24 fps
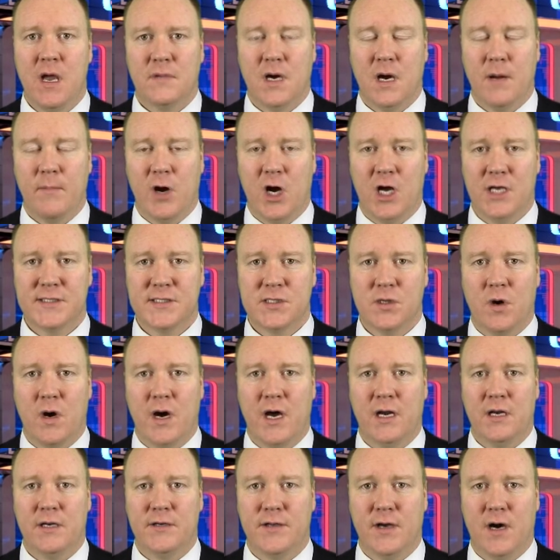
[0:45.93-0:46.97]
I'm also
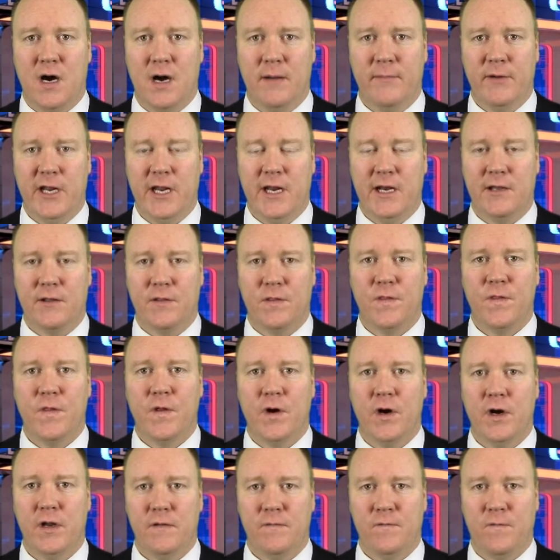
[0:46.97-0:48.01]
on a dominating
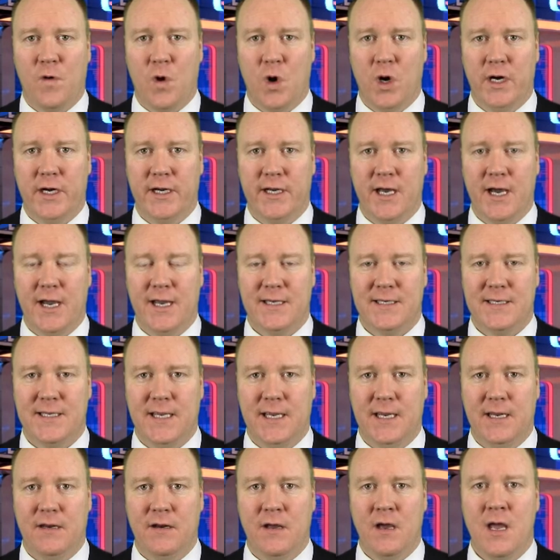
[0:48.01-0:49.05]

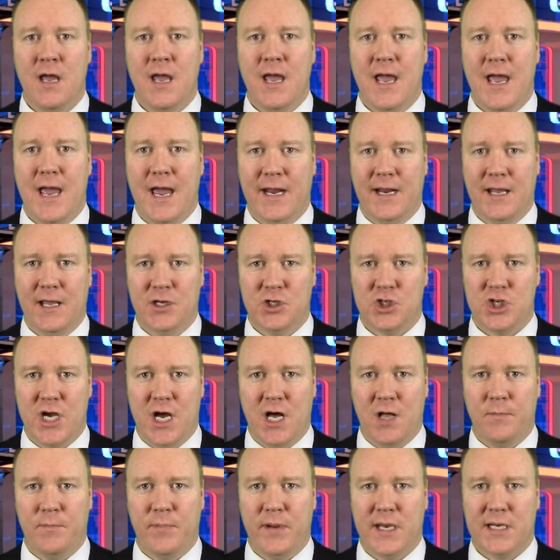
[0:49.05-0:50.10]
34-19
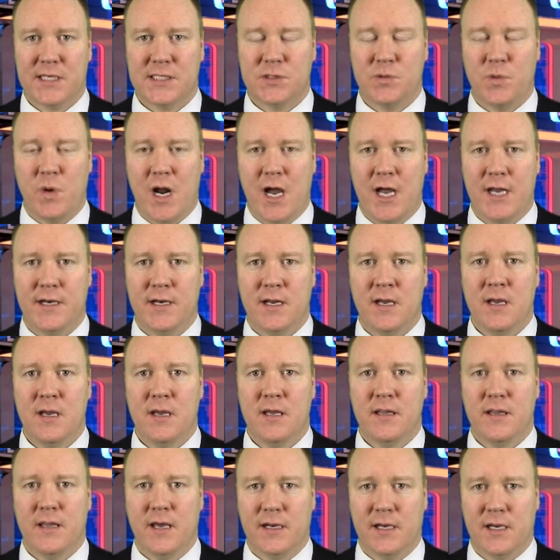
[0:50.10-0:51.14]
NHL picks run
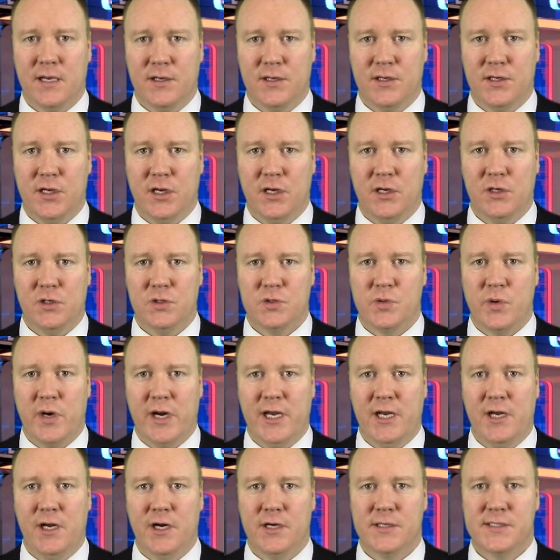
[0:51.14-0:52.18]
that continues
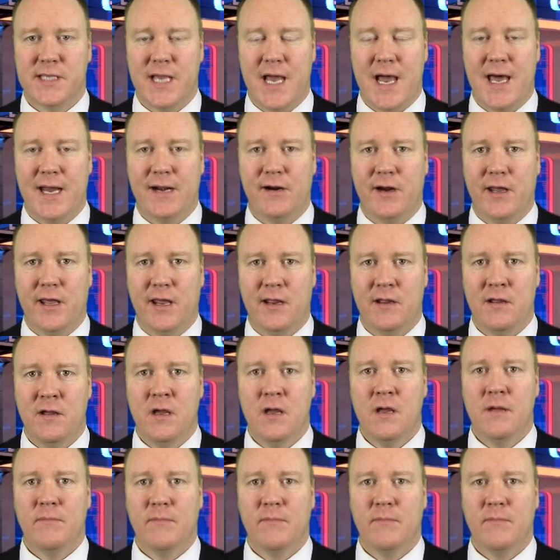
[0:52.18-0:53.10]
right here Saturday.